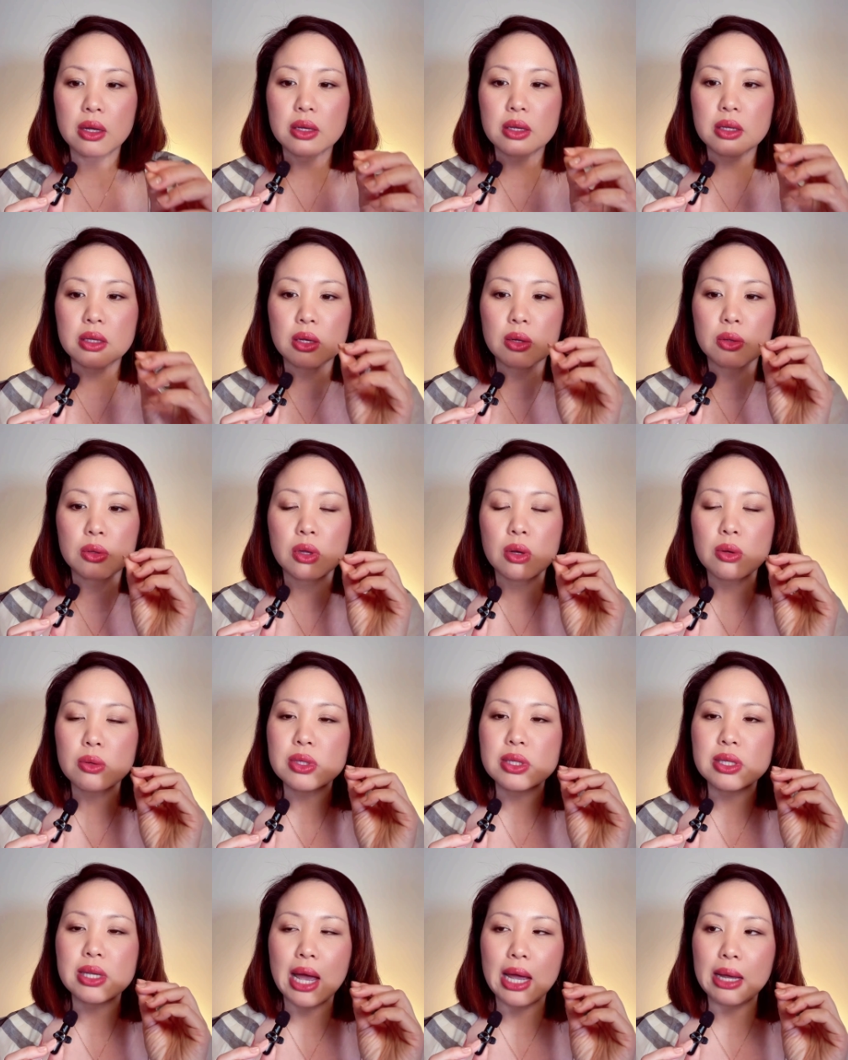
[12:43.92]
those
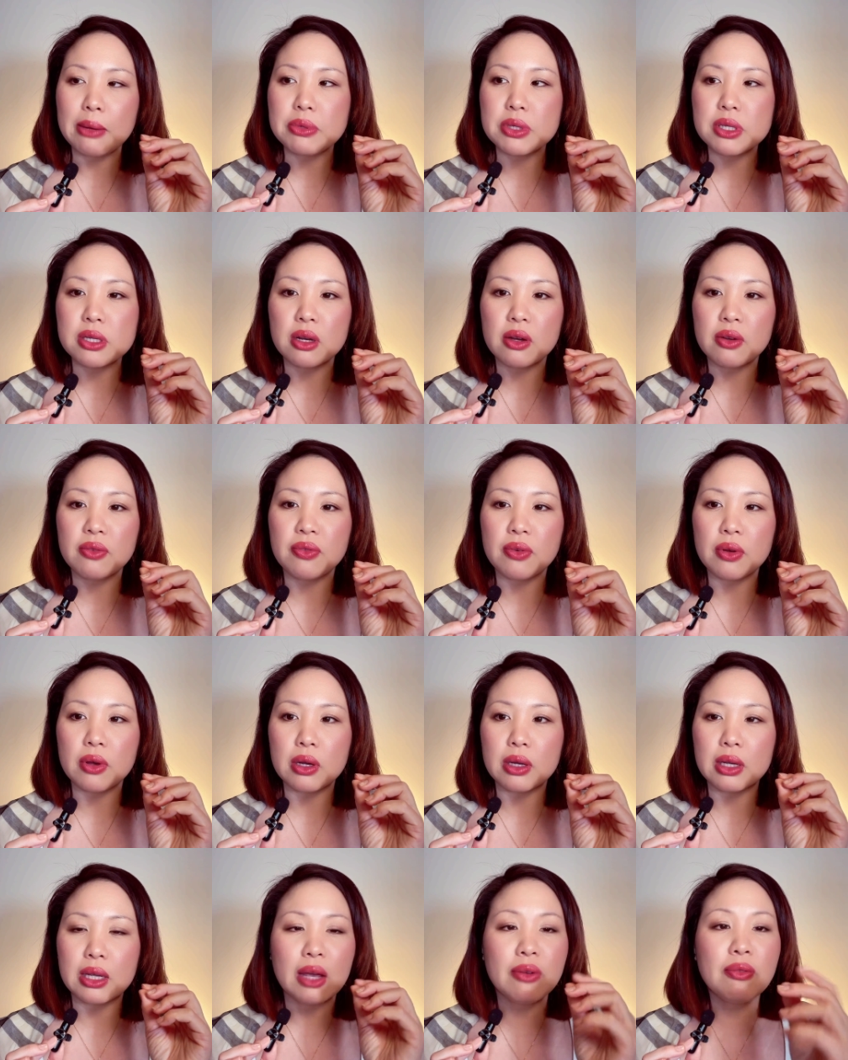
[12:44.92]
types of
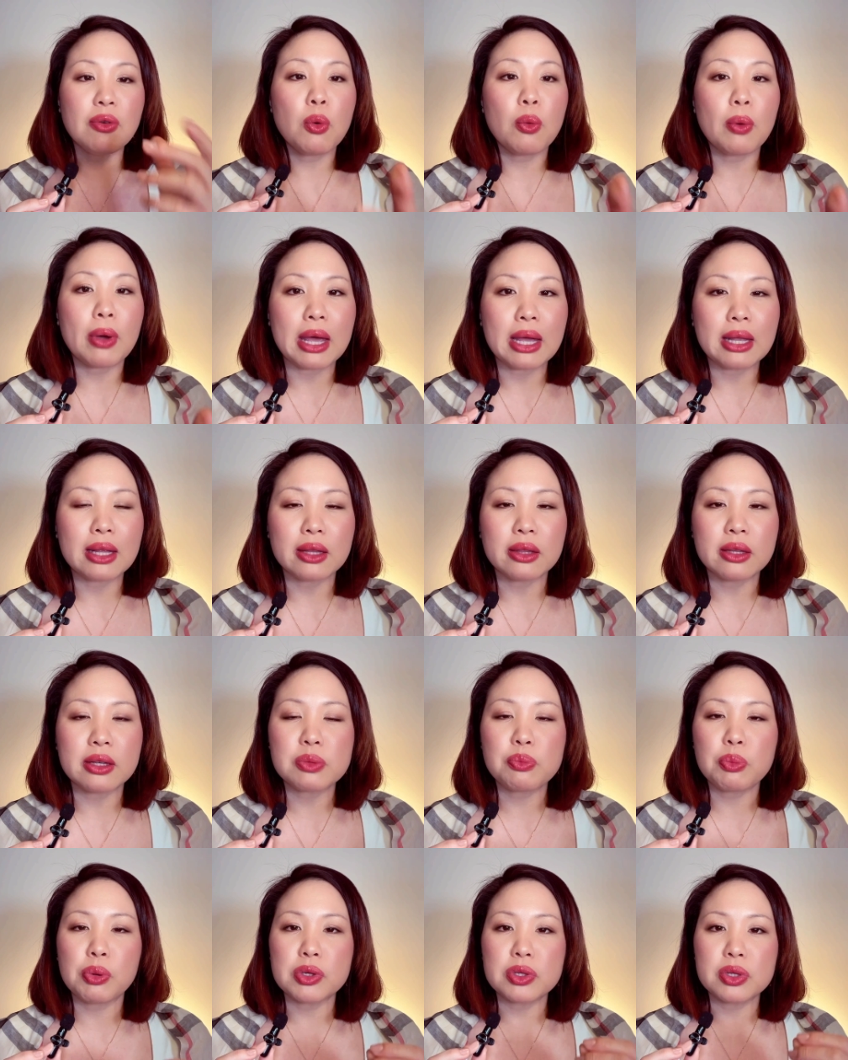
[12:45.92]
giveaway that this
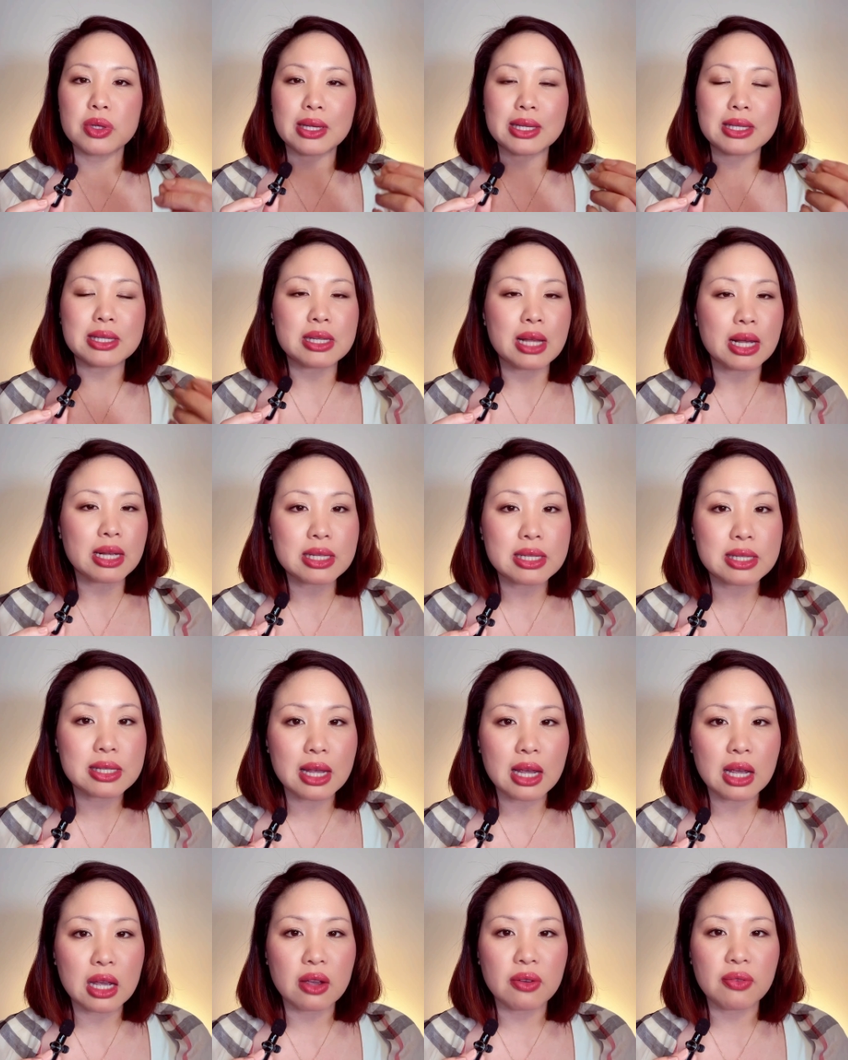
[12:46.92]
person is not
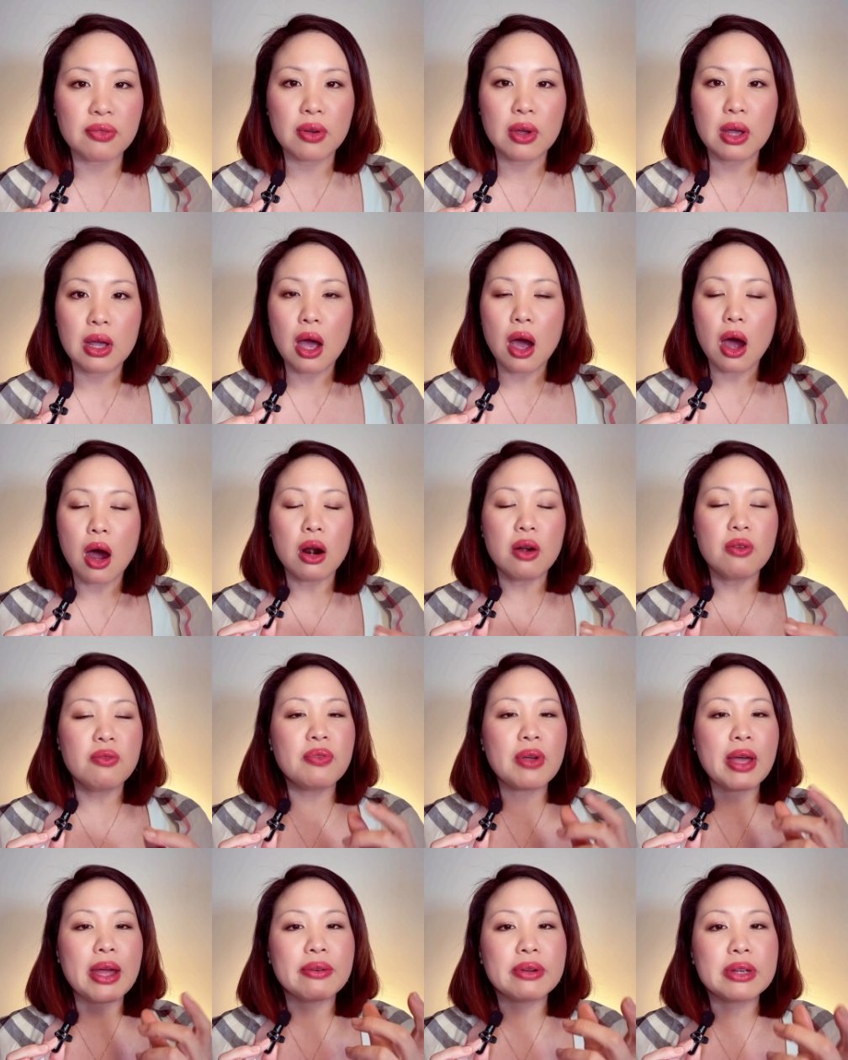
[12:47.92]
safe are
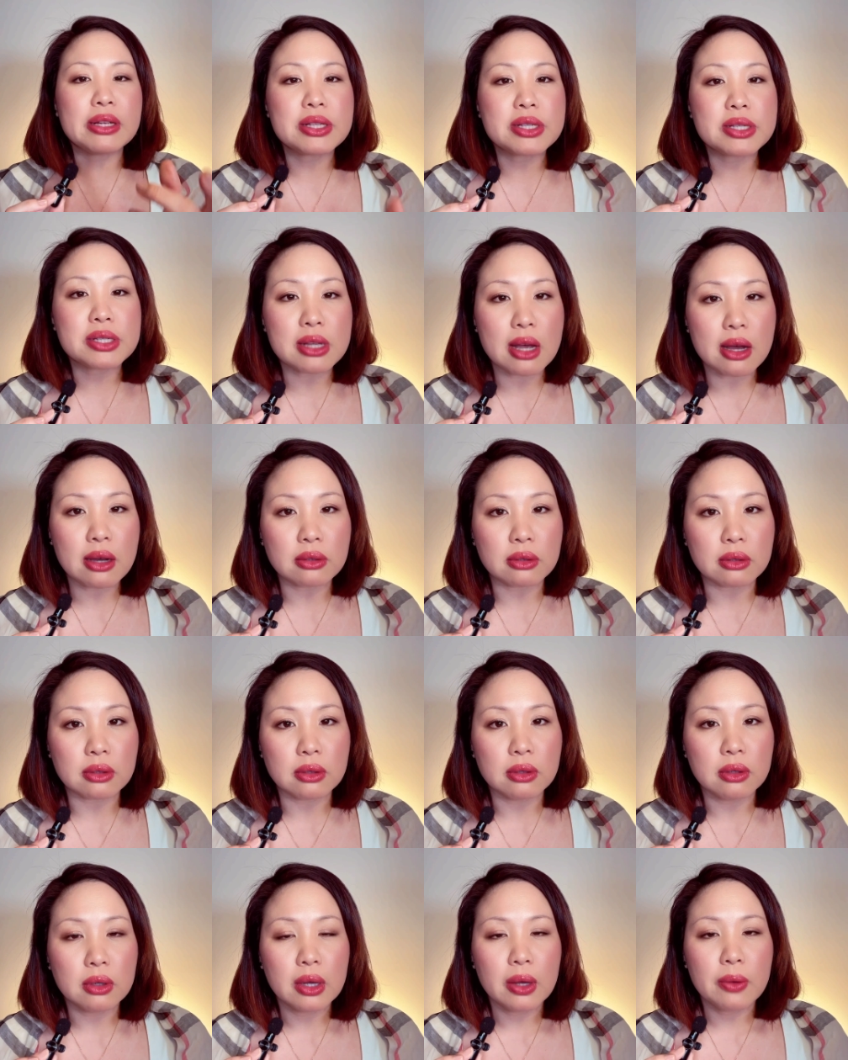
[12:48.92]
very
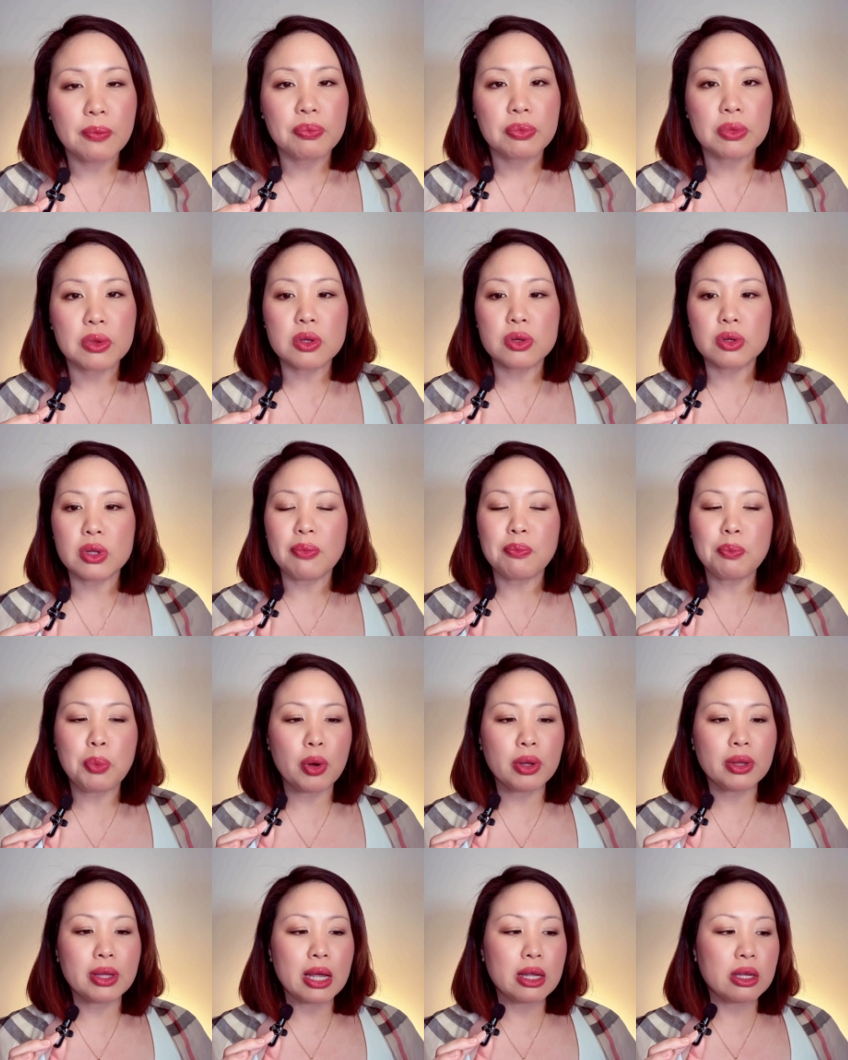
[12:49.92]
subtle, to the
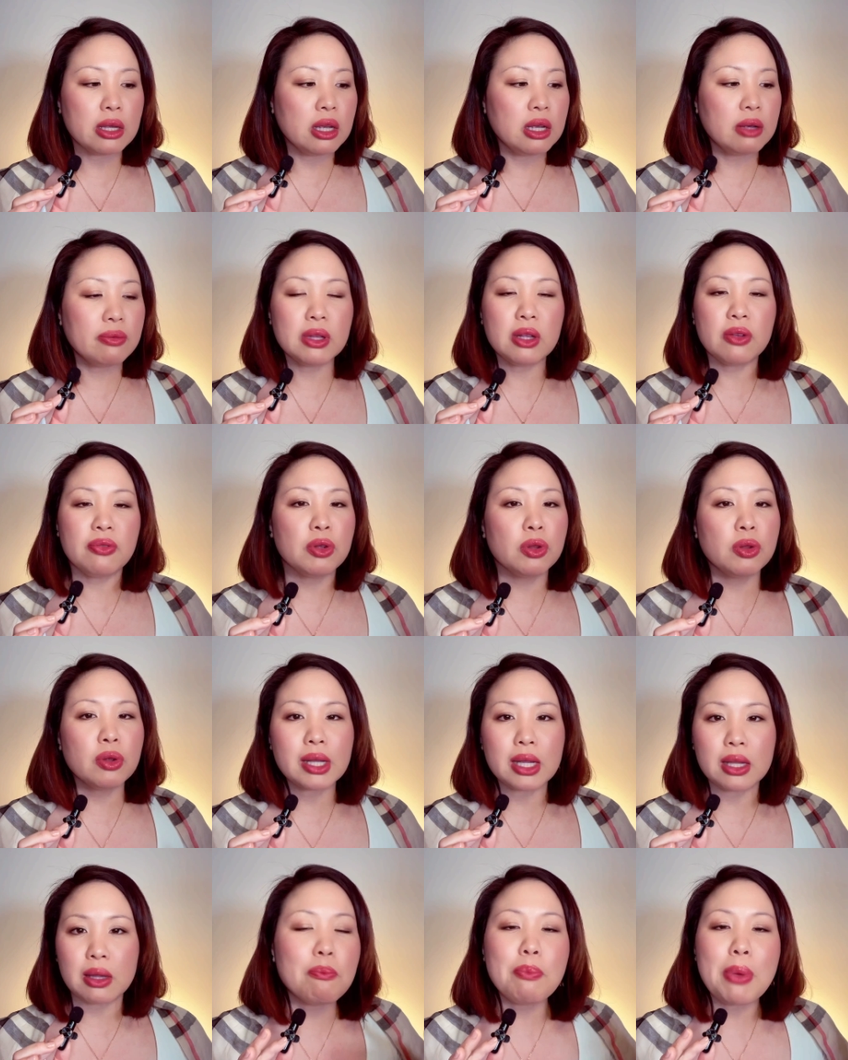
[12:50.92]
point that even if you look
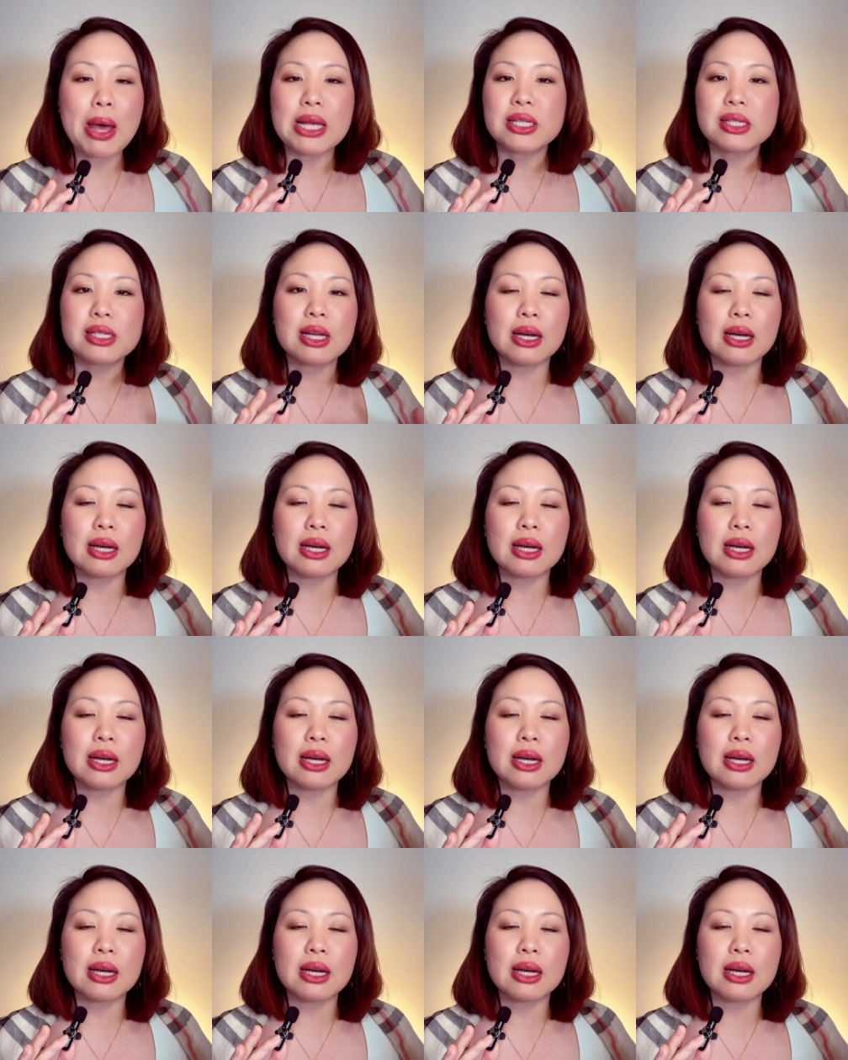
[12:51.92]
at the best